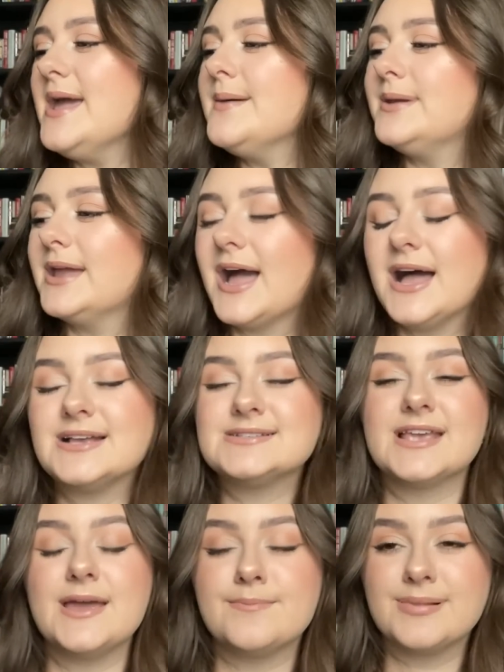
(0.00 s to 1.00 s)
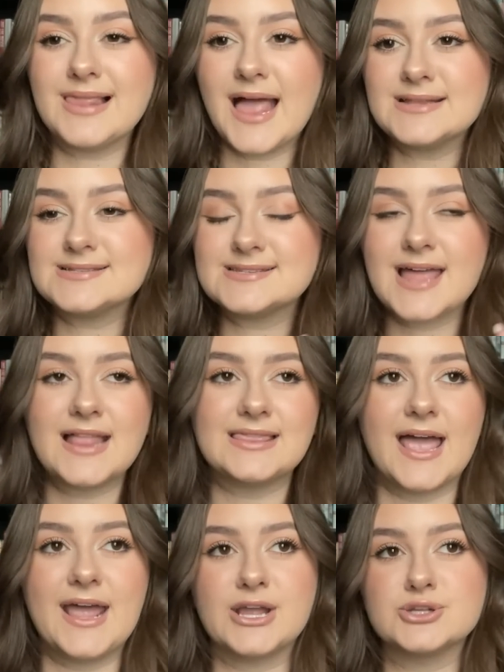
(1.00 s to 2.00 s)
because it blends that
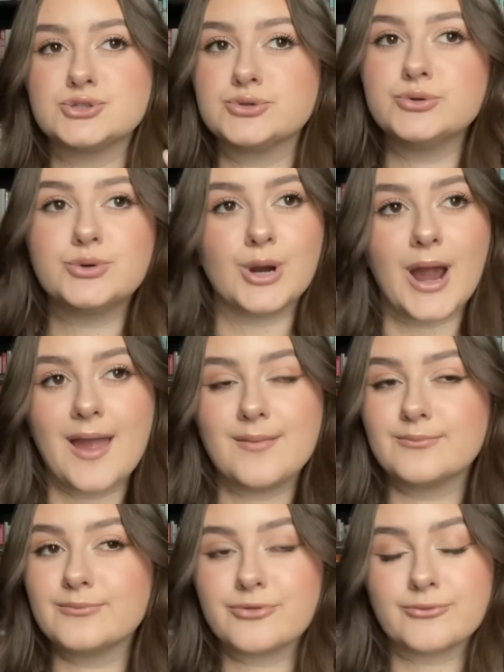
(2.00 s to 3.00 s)
like true crime